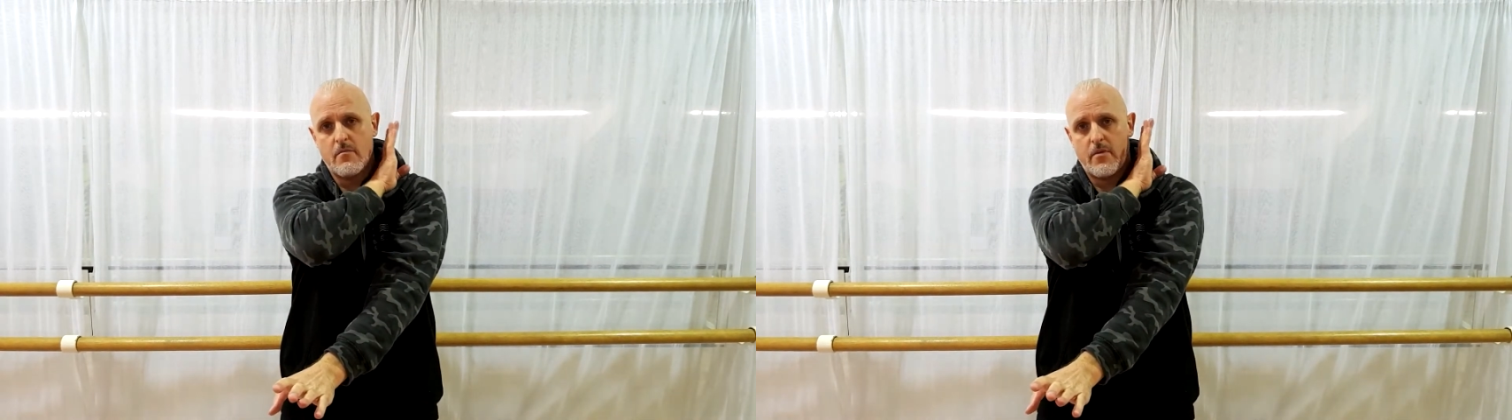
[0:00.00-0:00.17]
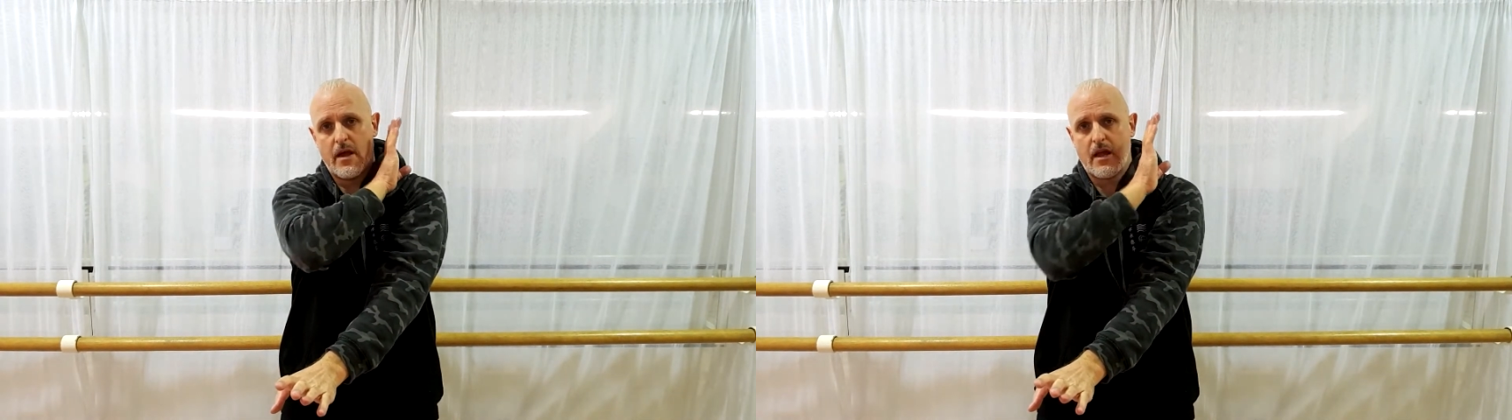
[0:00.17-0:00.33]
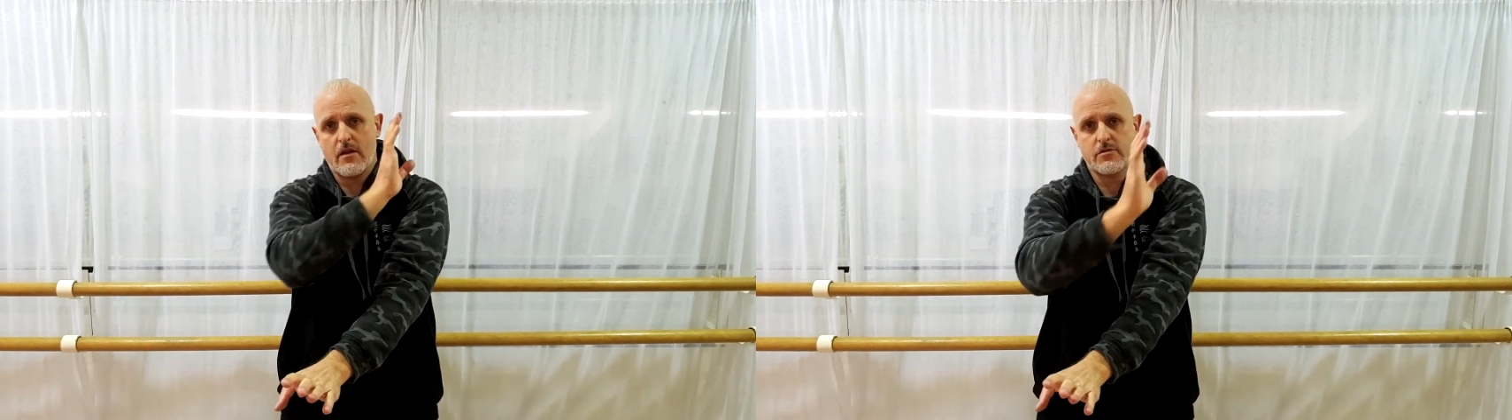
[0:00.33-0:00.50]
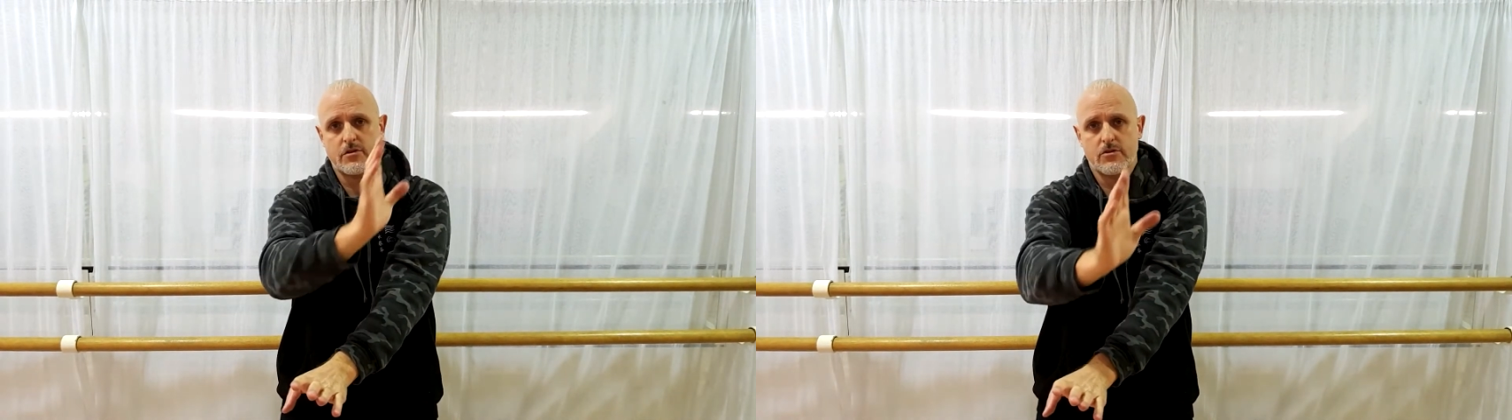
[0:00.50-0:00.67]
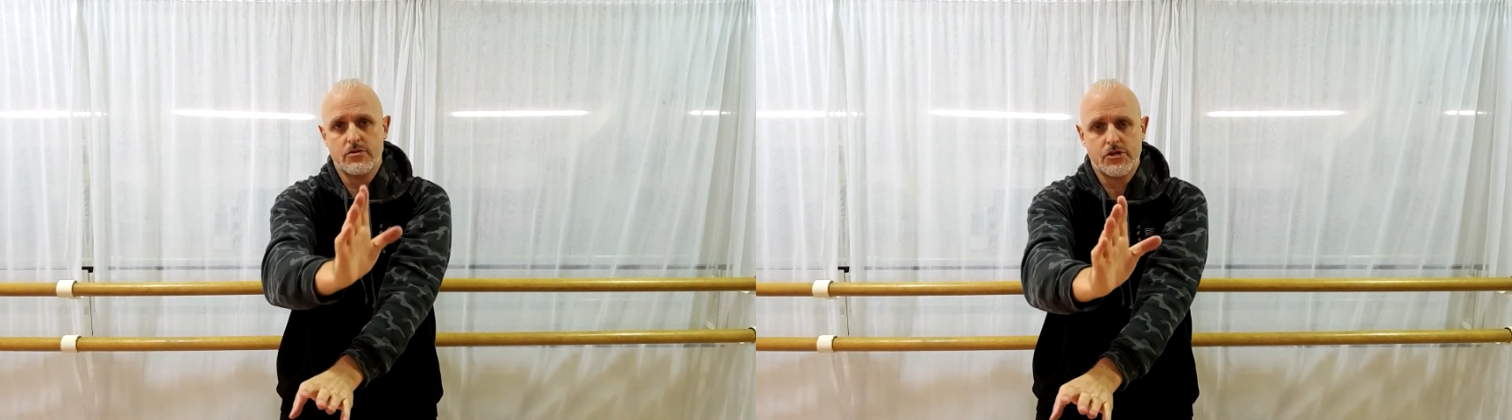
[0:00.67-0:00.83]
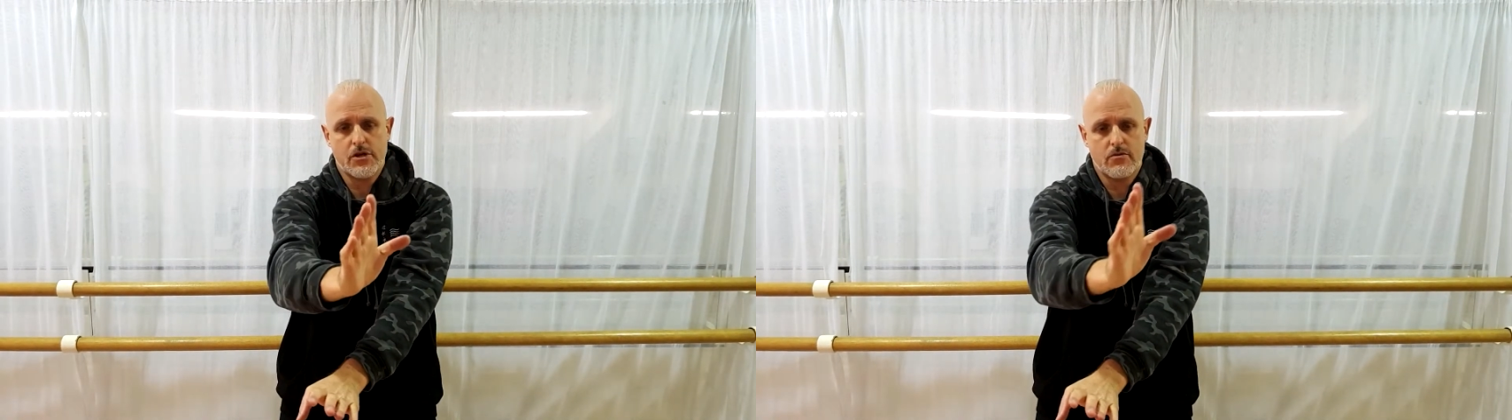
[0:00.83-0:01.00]
back up to
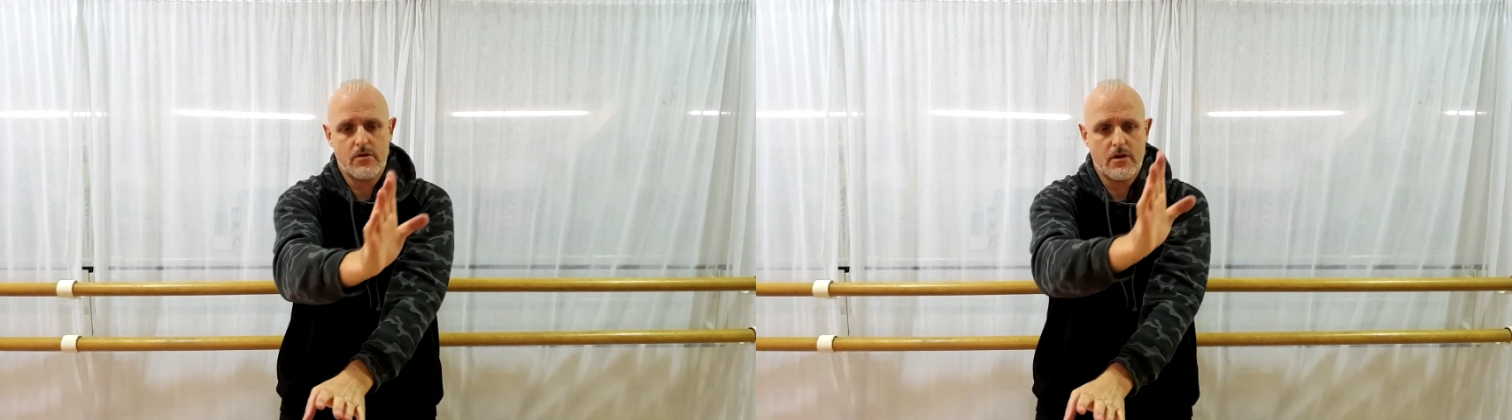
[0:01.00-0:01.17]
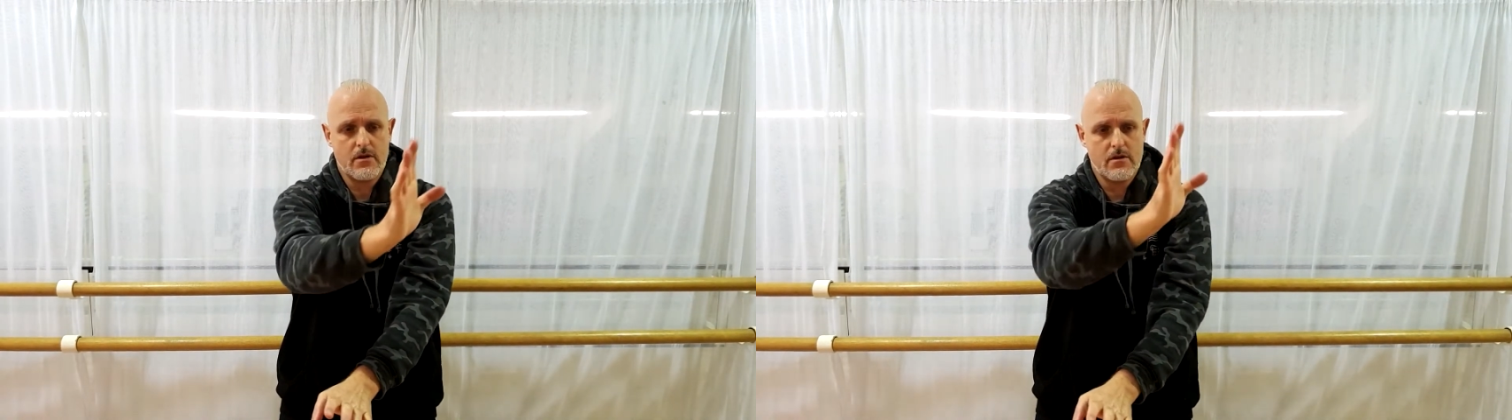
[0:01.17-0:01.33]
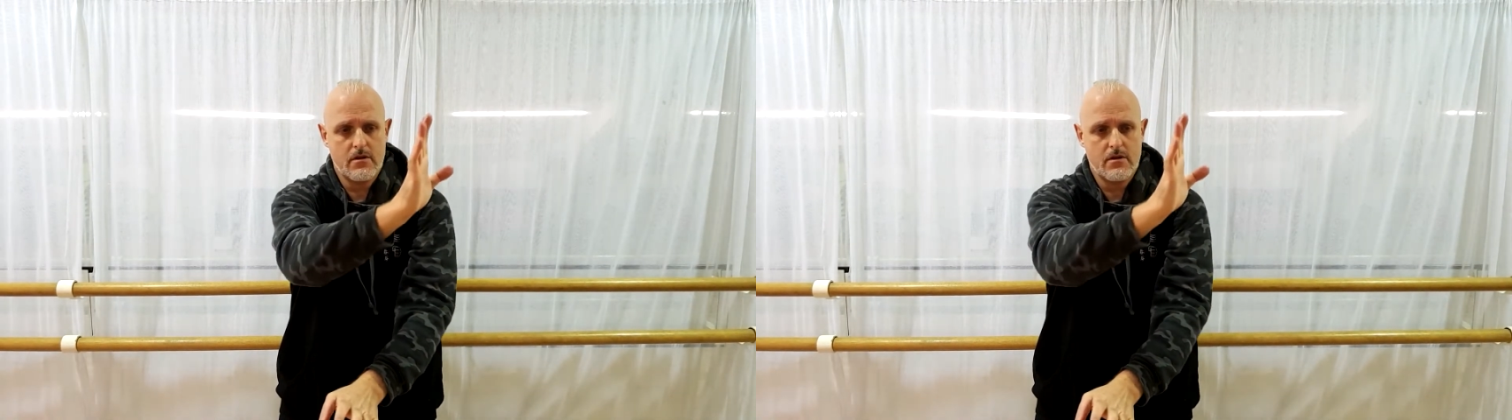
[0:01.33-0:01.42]
your shoulder,